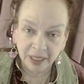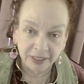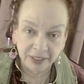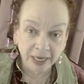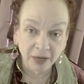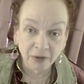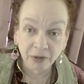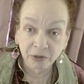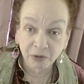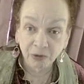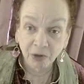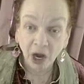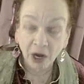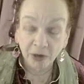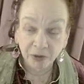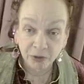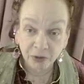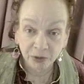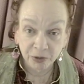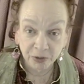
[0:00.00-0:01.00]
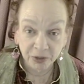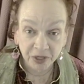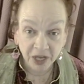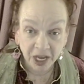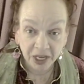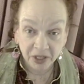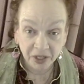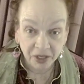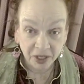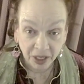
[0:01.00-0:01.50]
Now, there's doctors who
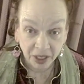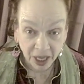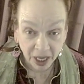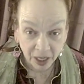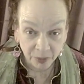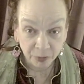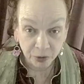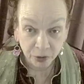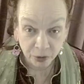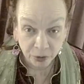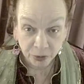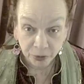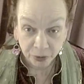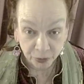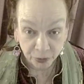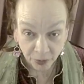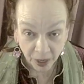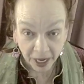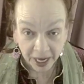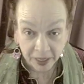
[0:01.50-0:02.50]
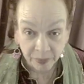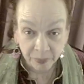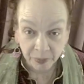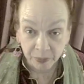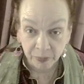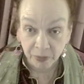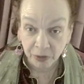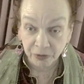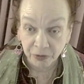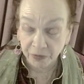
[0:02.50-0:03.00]
say that they'll help you lose weight,
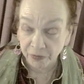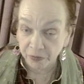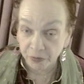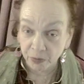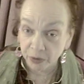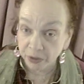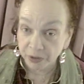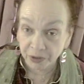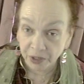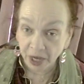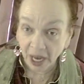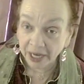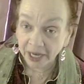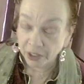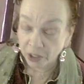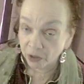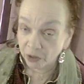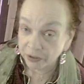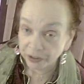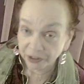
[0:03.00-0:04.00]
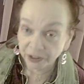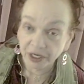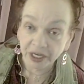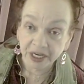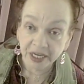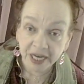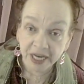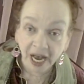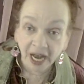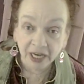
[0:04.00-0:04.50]
but most of the ones I know are
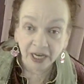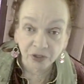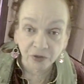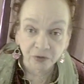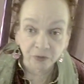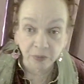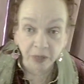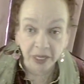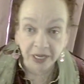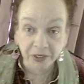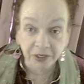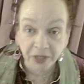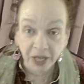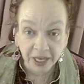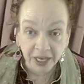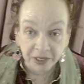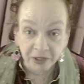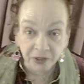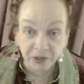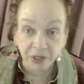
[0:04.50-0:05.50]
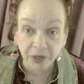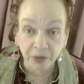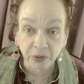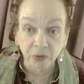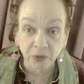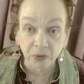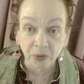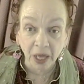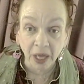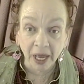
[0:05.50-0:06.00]
skinny guys who played tennis their
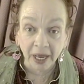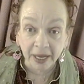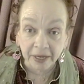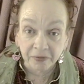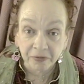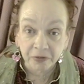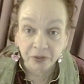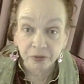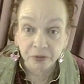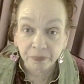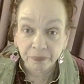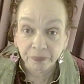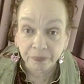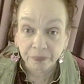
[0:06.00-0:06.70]
whole lives.